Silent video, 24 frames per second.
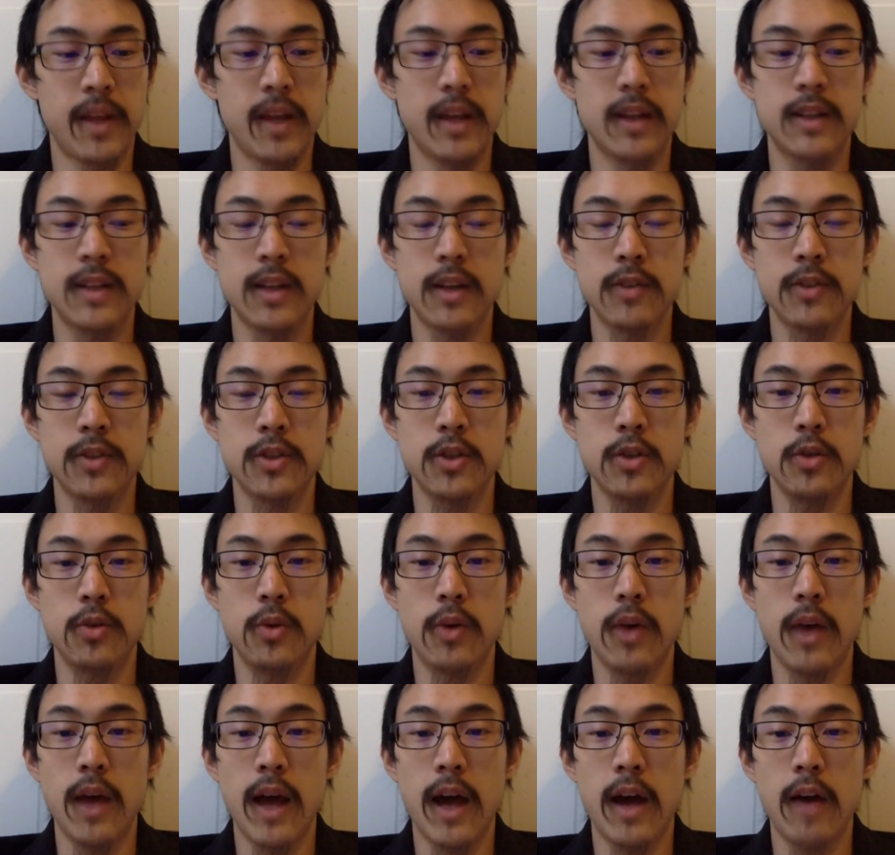It tells
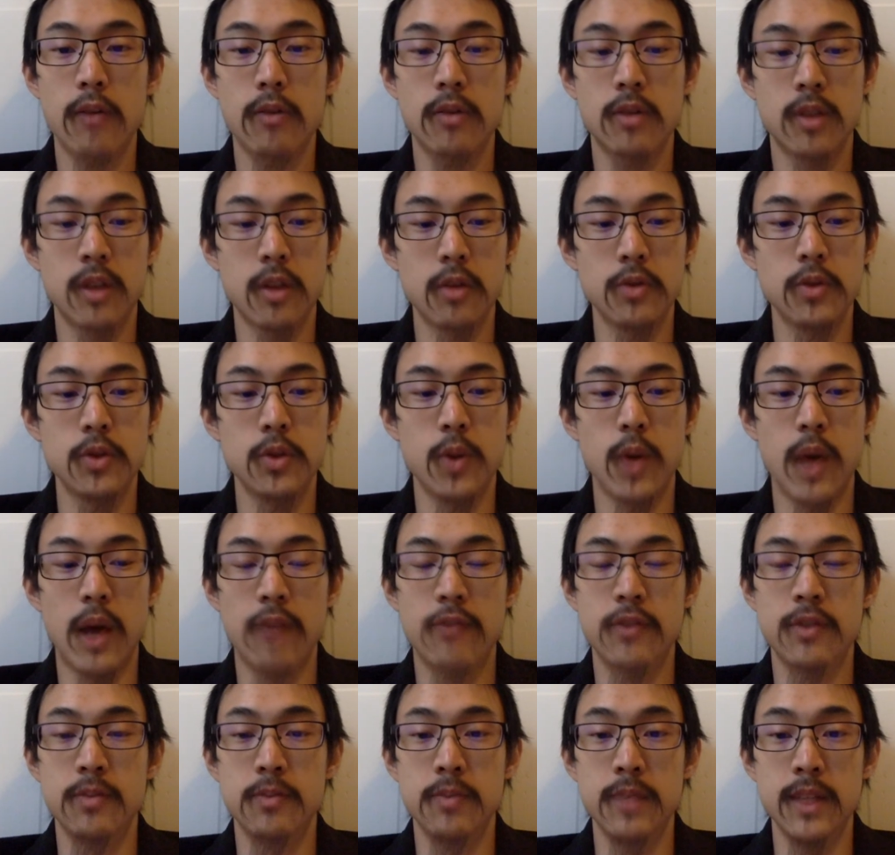you how close you
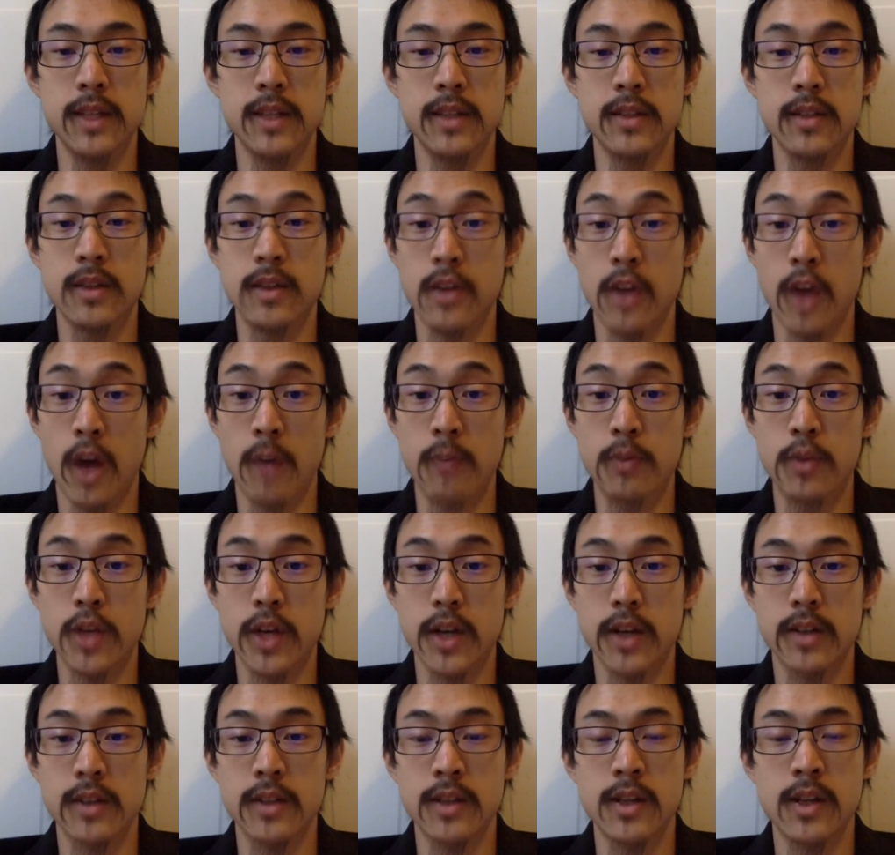have to be to the
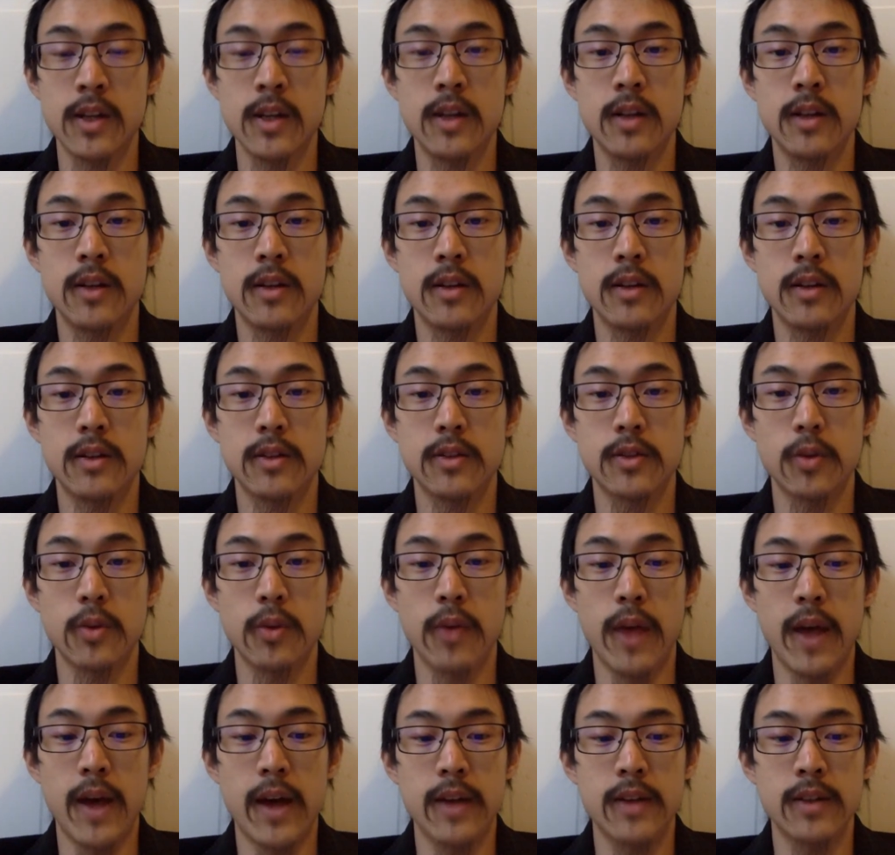object so
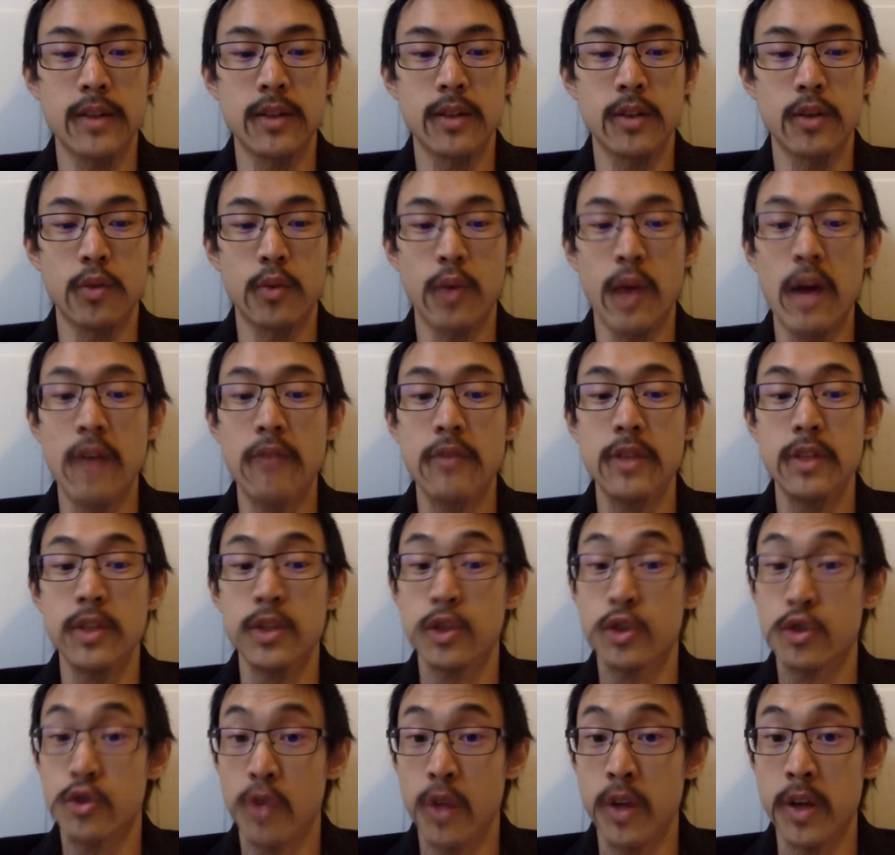that gravity
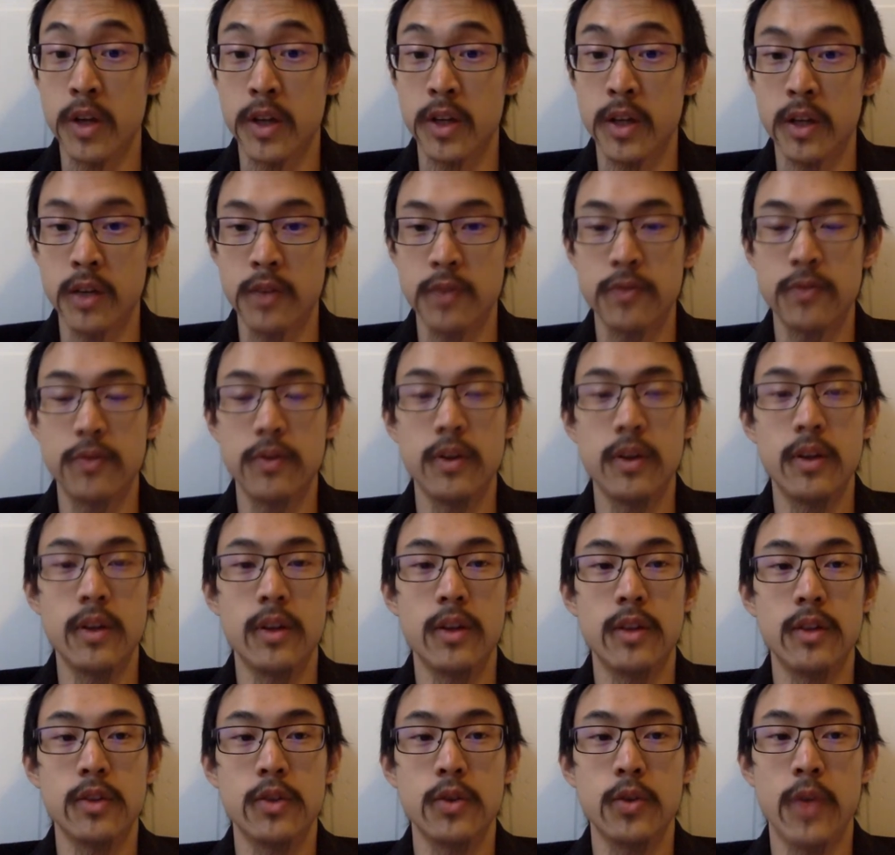is strong enough,
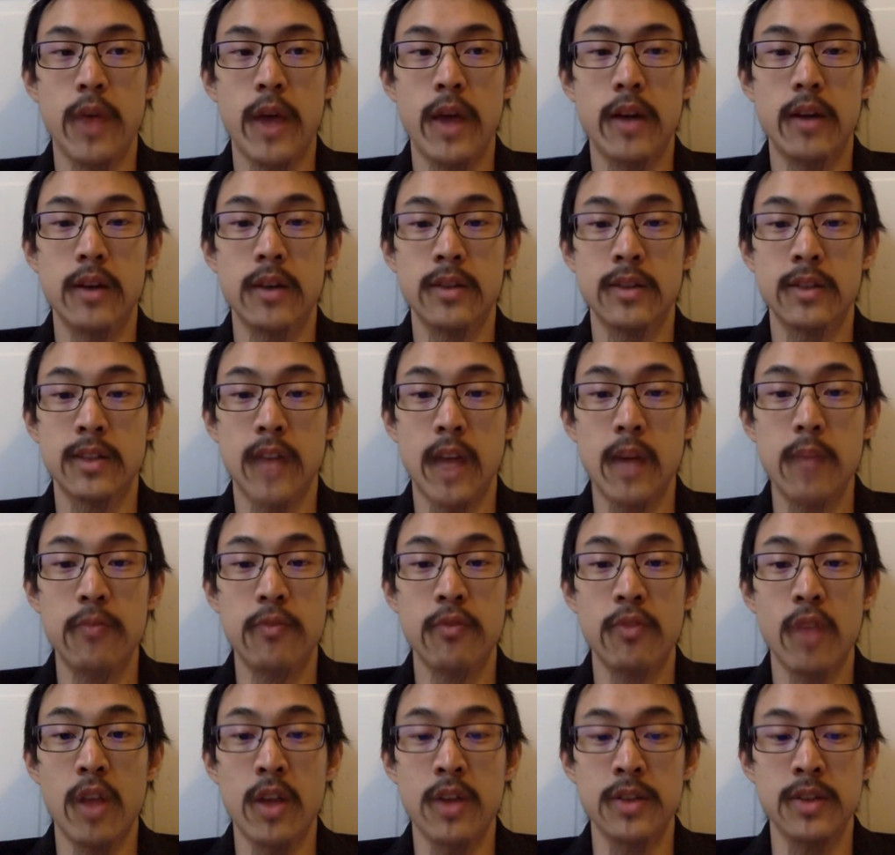so that
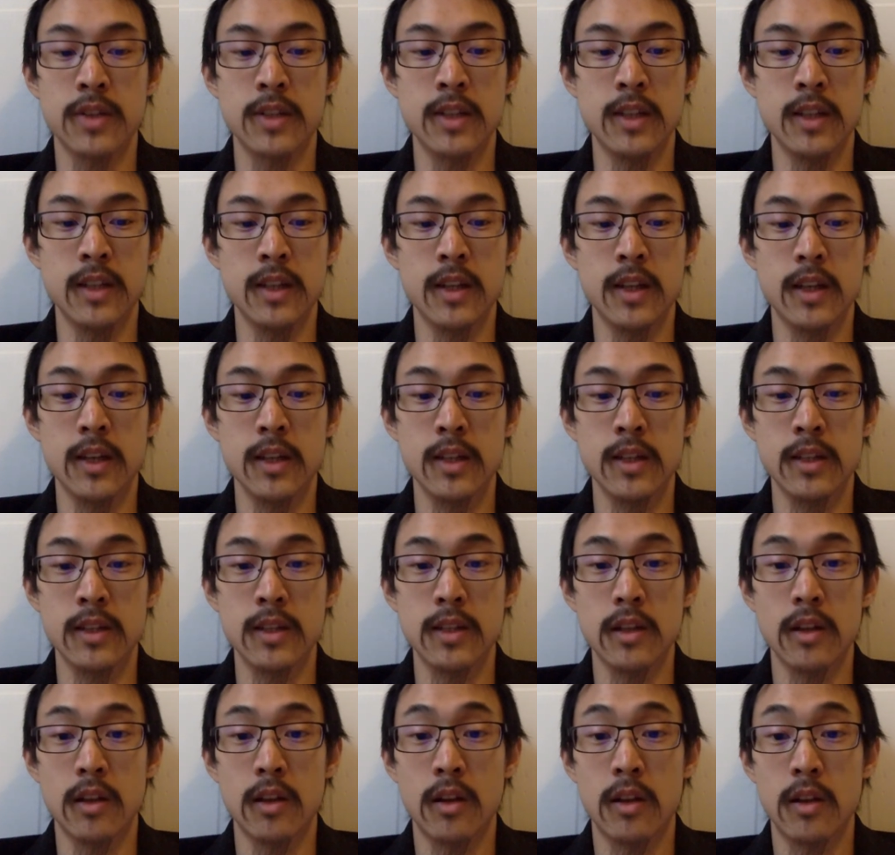escape velocity
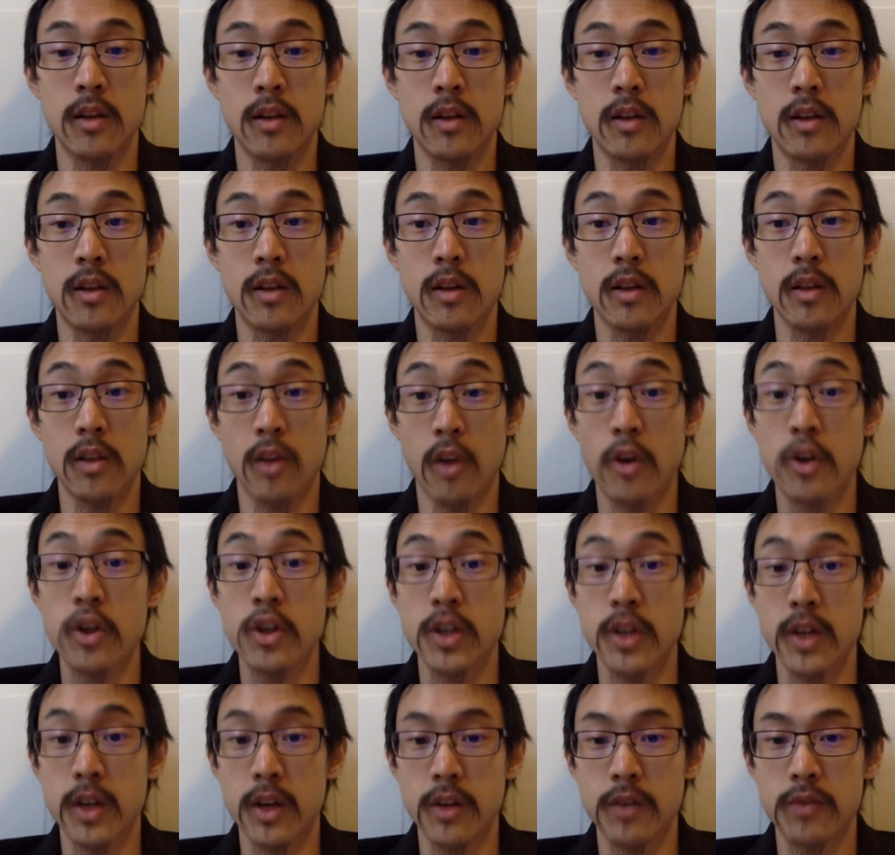is
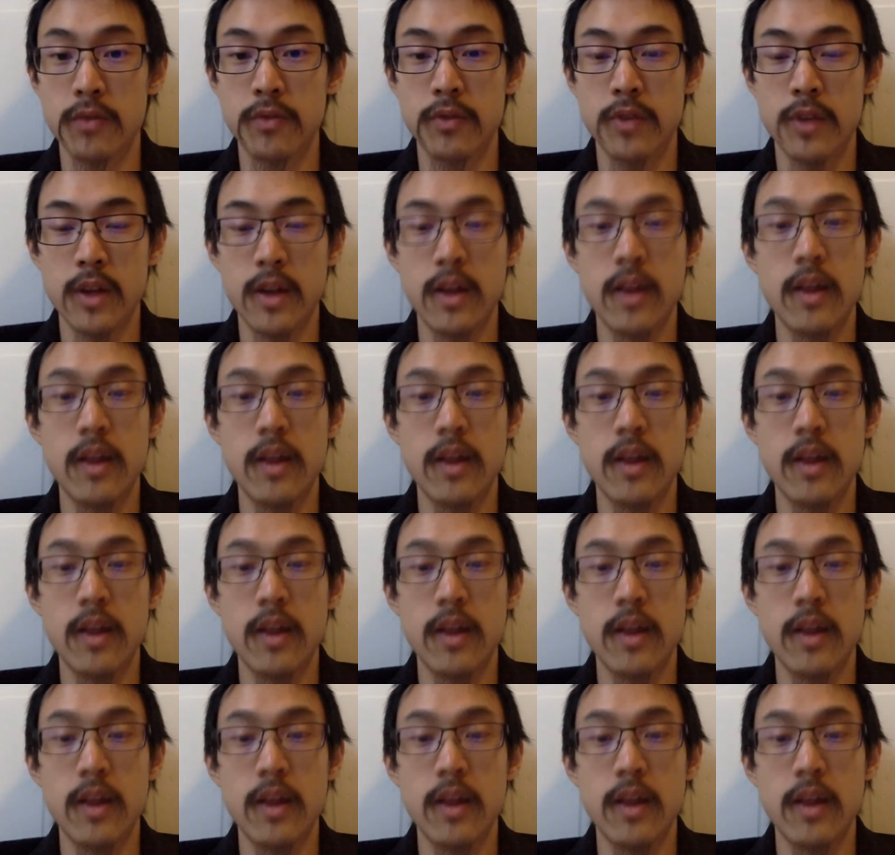large enough